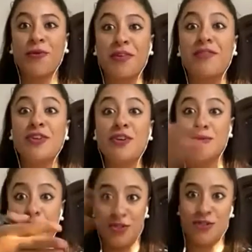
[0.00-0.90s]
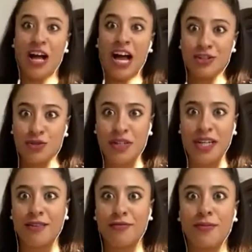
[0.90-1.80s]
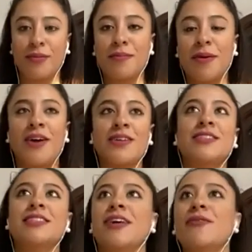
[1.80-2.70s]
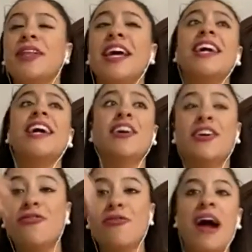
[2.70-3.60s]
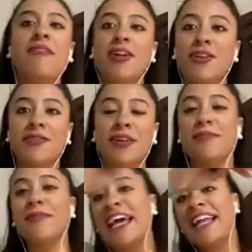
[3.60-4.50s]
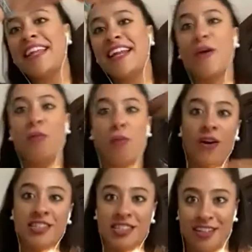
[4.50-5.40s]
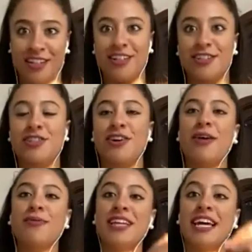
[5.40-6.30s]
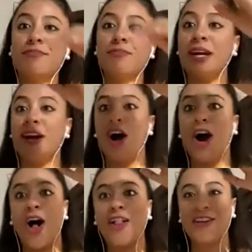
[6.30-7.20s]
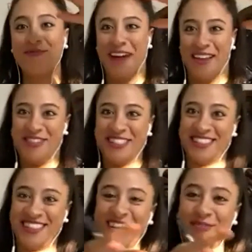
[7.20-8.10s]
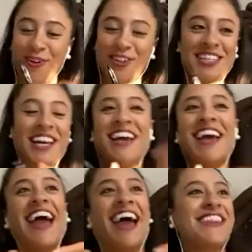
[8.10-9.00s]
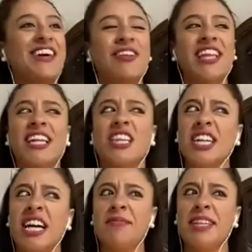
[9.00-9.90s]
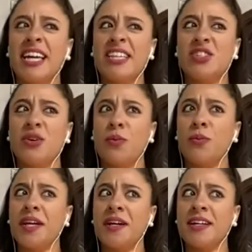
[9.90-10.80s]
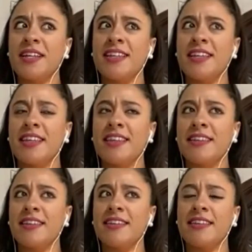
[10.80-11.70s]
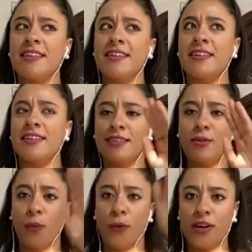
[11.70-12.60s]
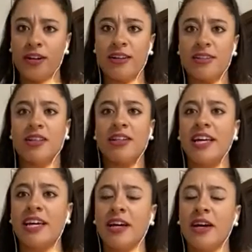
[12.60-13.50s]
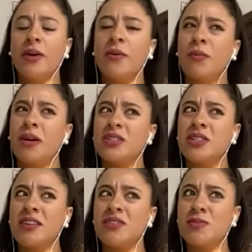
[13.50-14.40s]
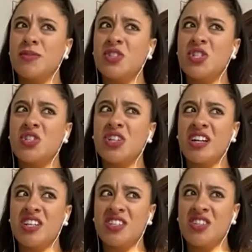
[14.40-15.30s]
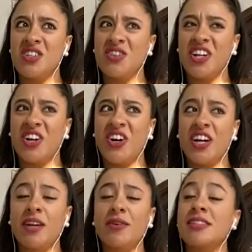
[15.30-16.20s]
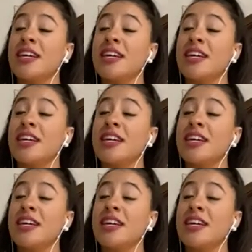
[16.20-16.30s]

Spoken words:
refuse to not drink from the bottles, and I would grab all of them. And then I worked here, so I would bring all of my recyclables, and they would look at me so weird in the border. They're like, why do you have so much trash in your car? And